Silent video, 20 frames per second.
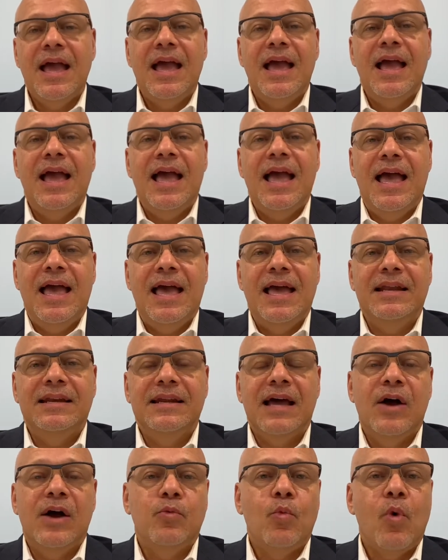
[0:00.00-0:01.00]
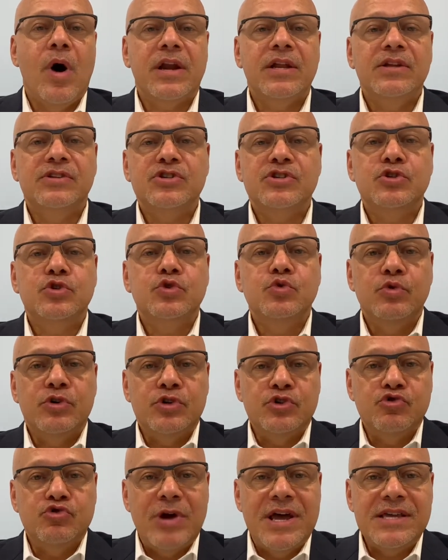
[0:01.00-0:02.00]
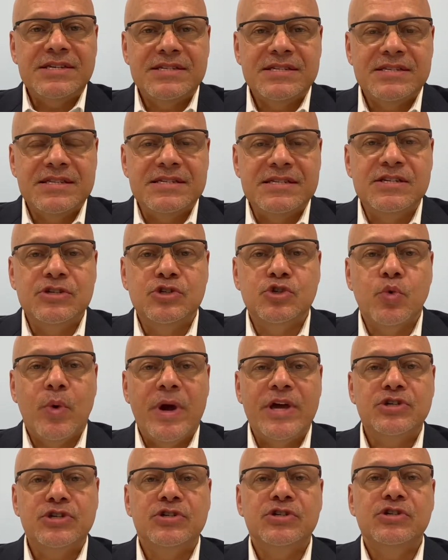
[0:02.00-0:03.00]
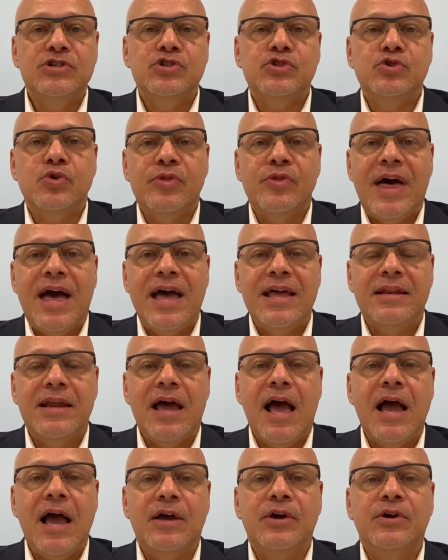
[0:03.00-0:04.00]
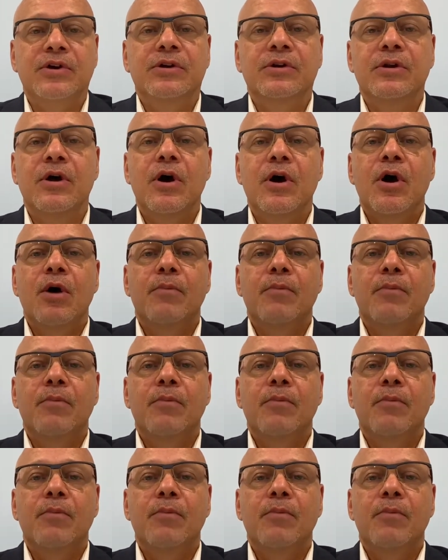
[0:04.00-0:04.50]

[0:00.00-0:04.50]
And I wanted just to address the situation so that I can